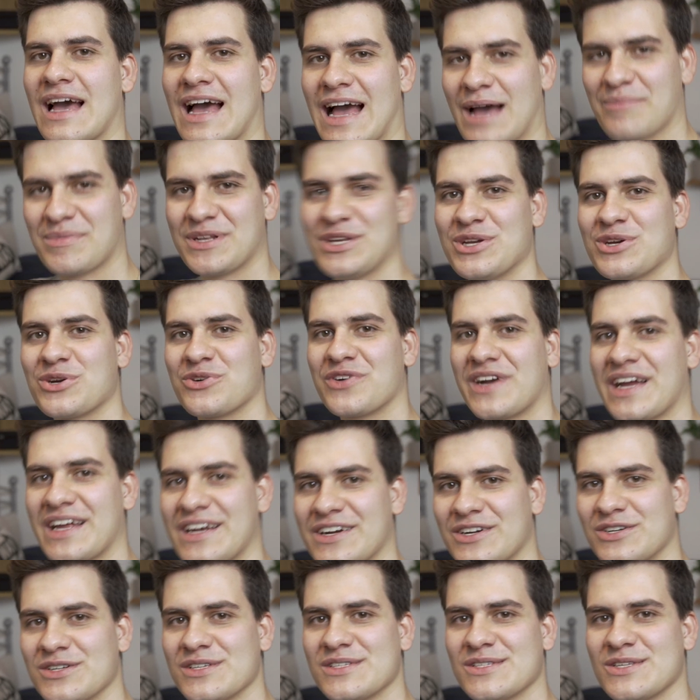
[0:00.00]
I'm a new
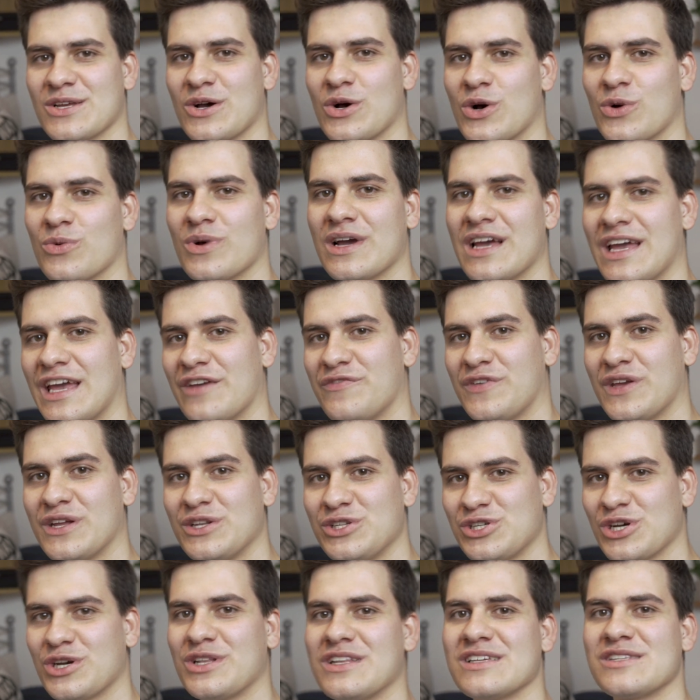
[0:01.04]
creator, so if you
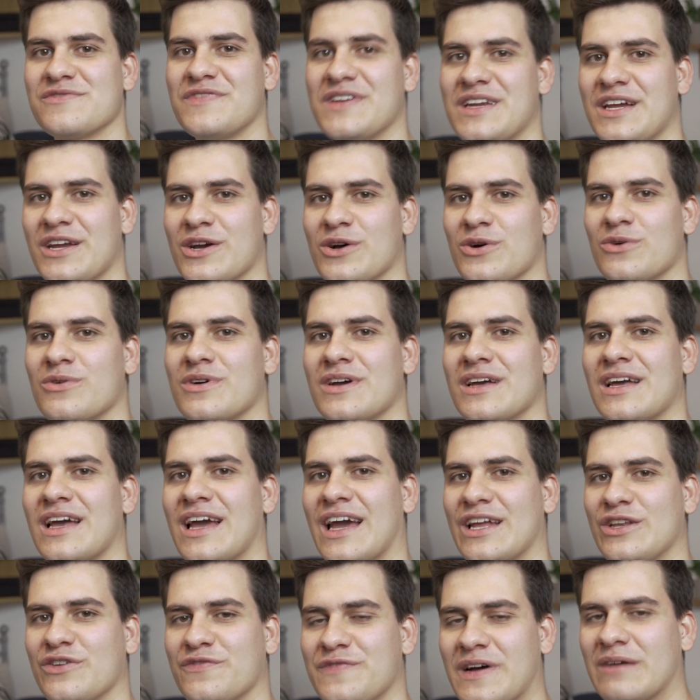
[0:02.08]
enjoyed this video
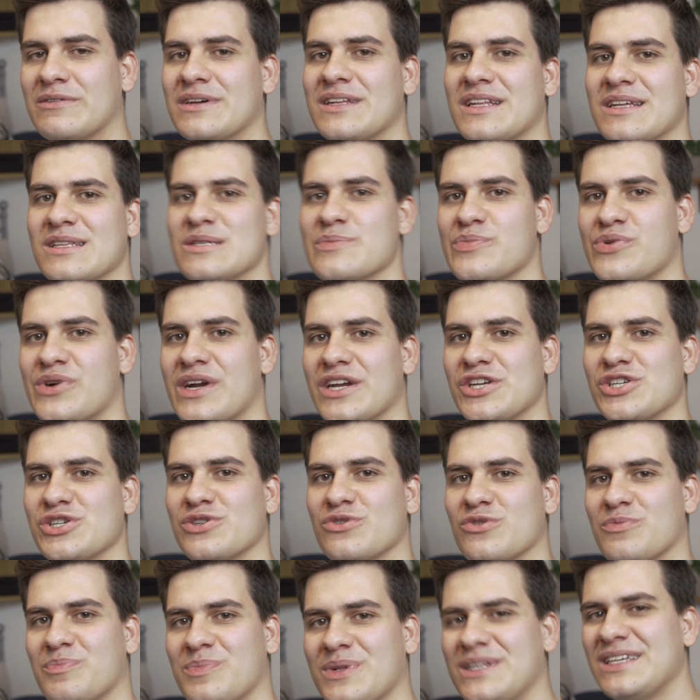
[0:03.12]
and you found it
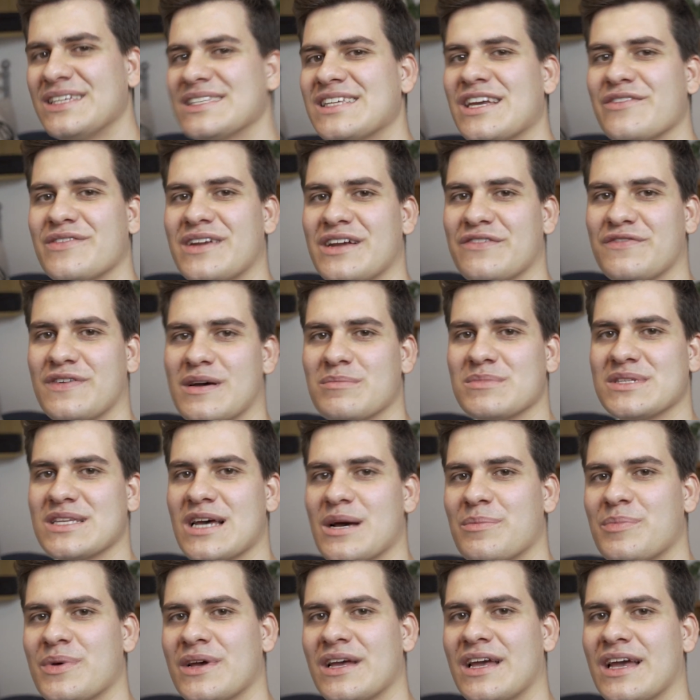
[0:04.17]
inspirational, please give it a thumbs
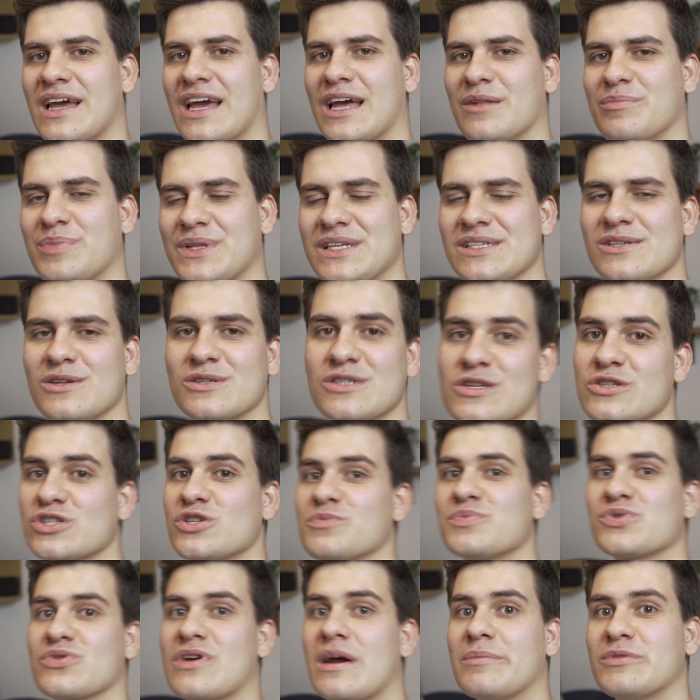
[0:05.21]
up, and please also
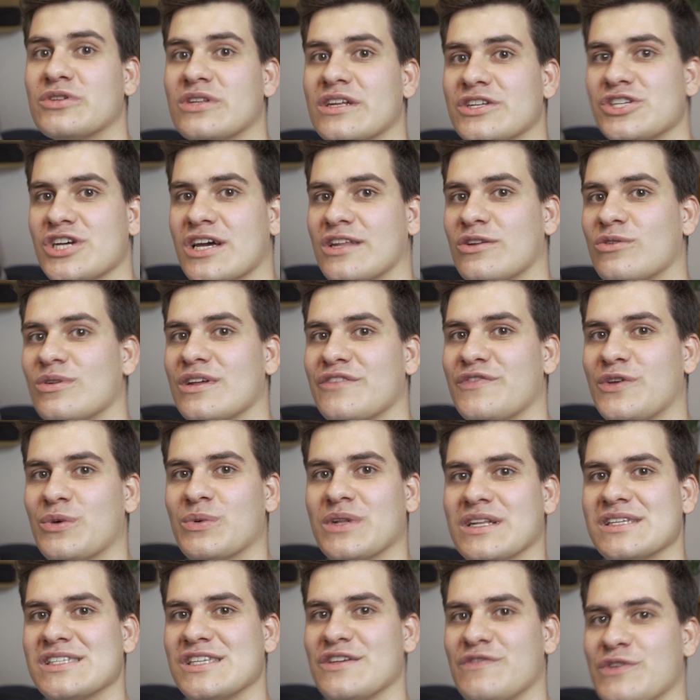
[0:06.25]
subscribe to the channel if you
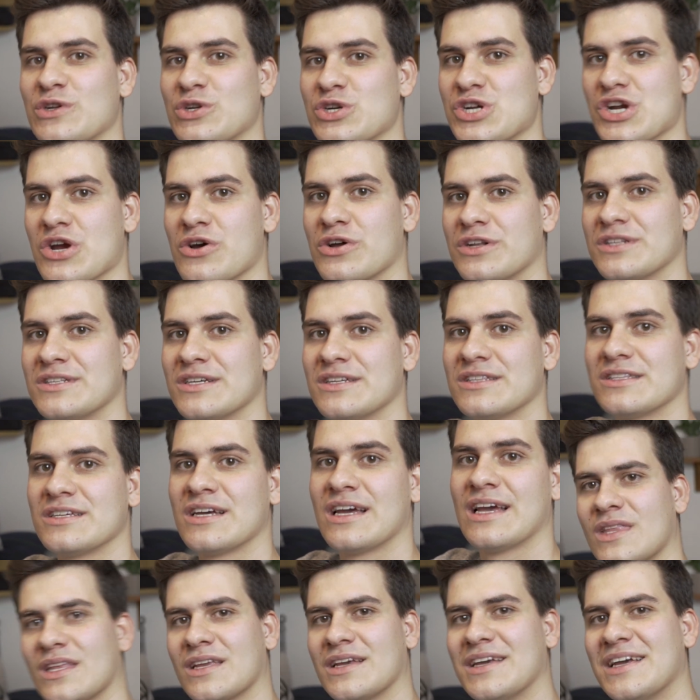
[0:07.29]
want to see future content.
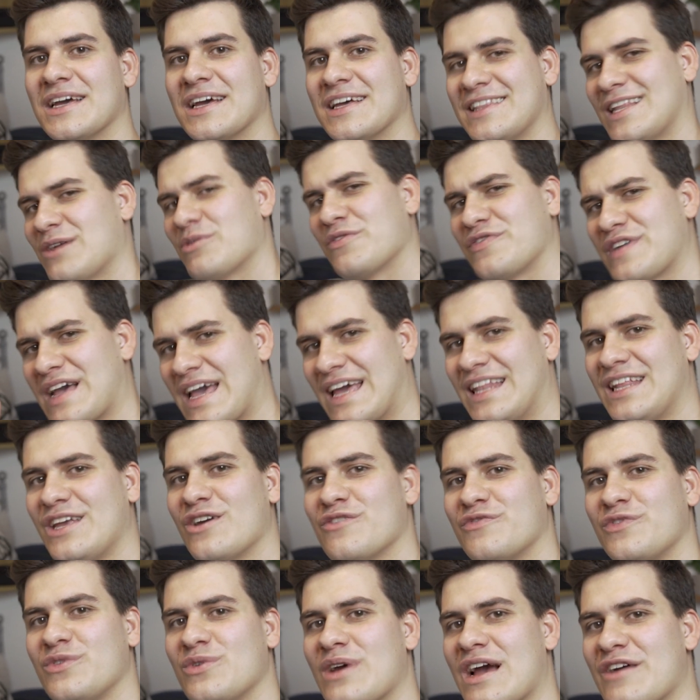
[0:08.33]
Now, if any
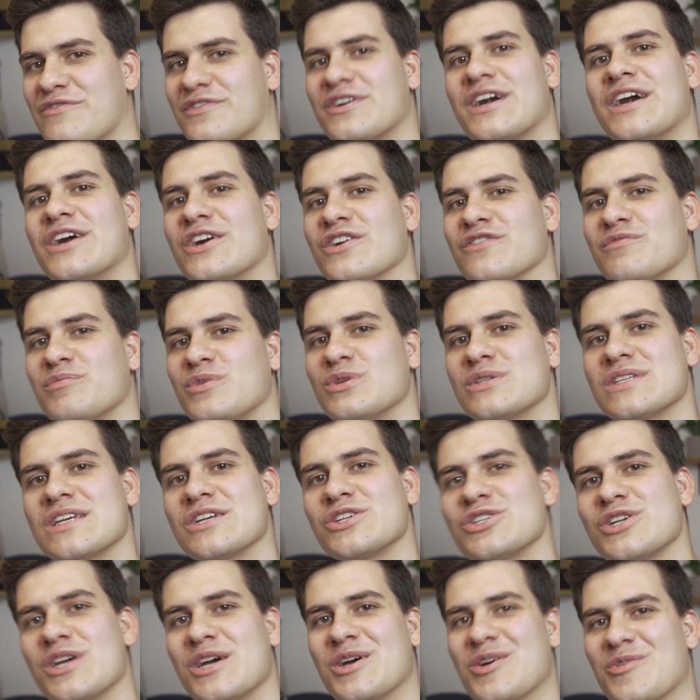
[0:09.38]
of you ever heard of
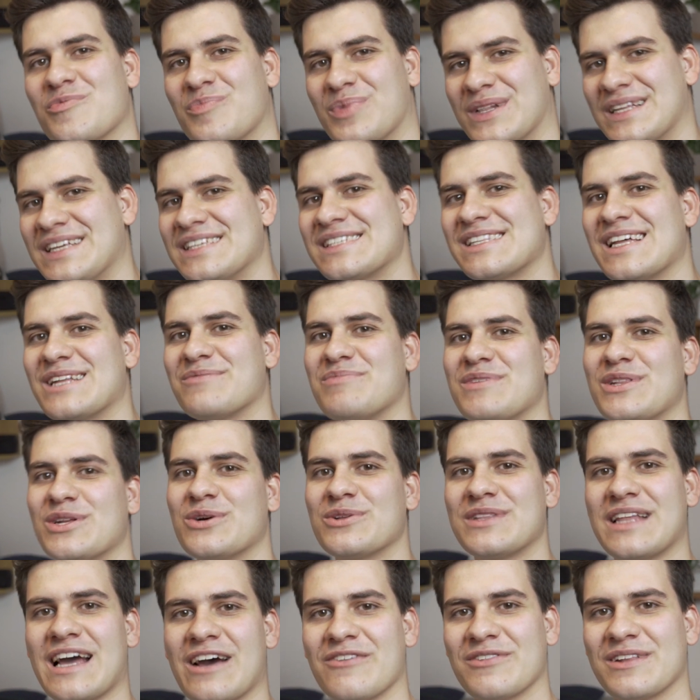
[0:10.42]
Musi.sh, please let me
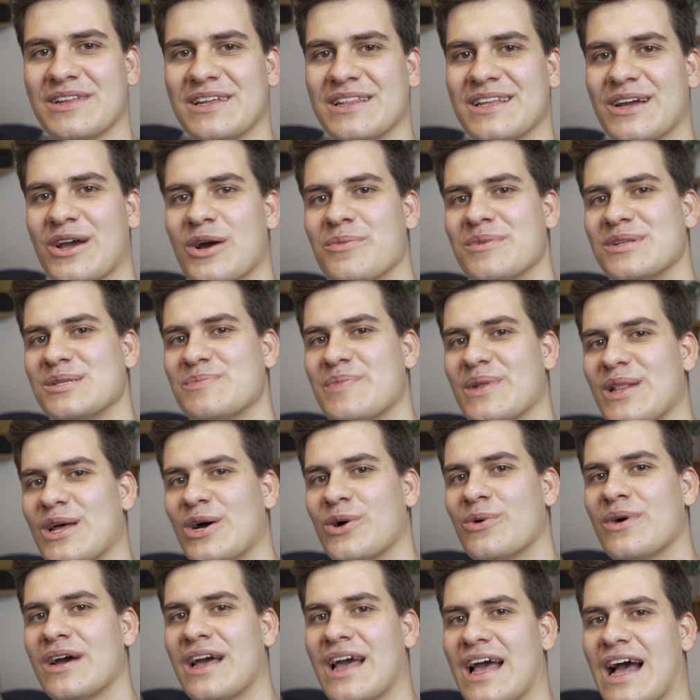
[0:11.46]
know down in the comments
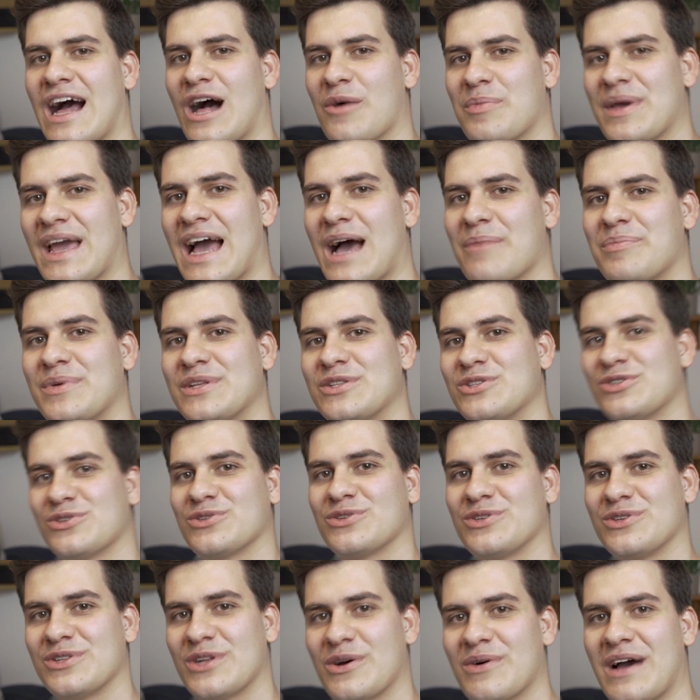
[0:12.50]
below. I'll be happy to,
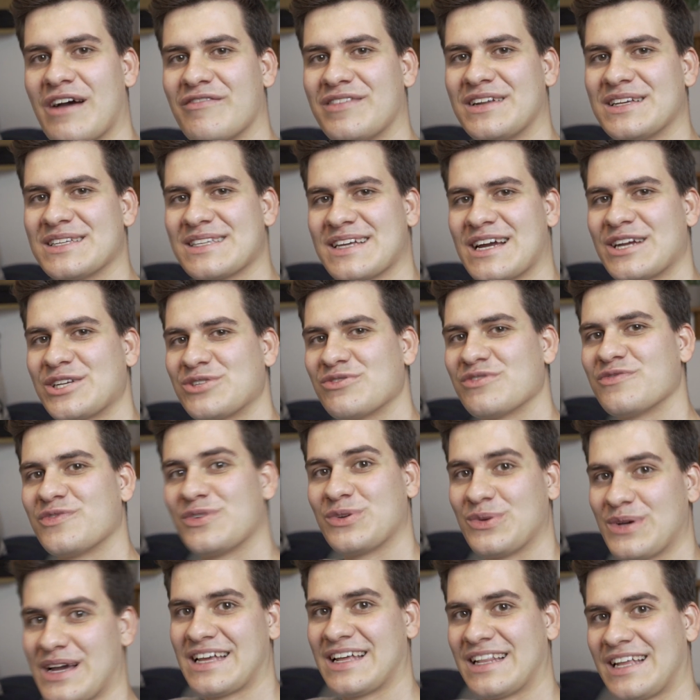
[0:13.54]
you know, have a discussion with
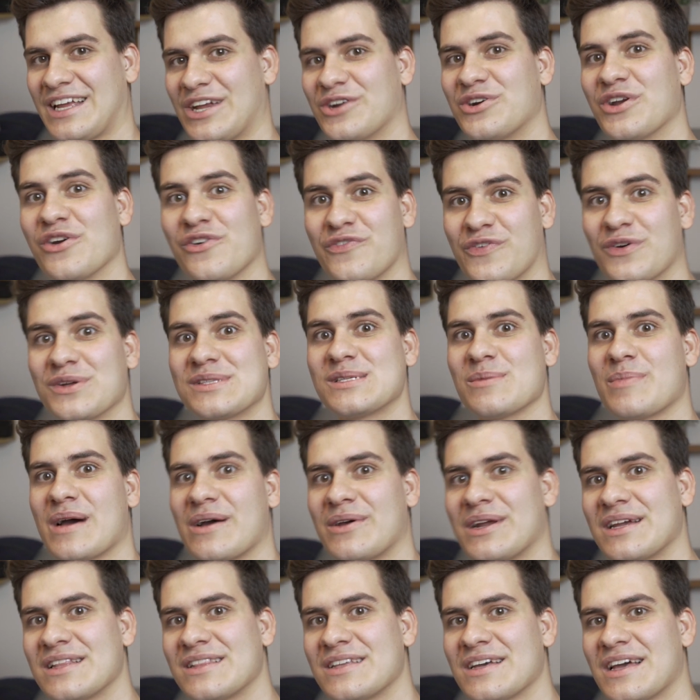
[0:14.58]
you and hear your thoughts
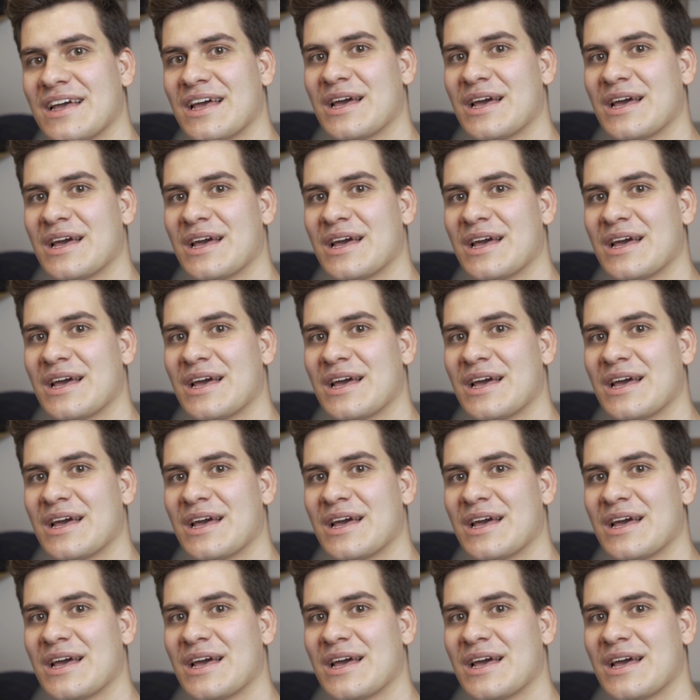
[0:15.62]
about it.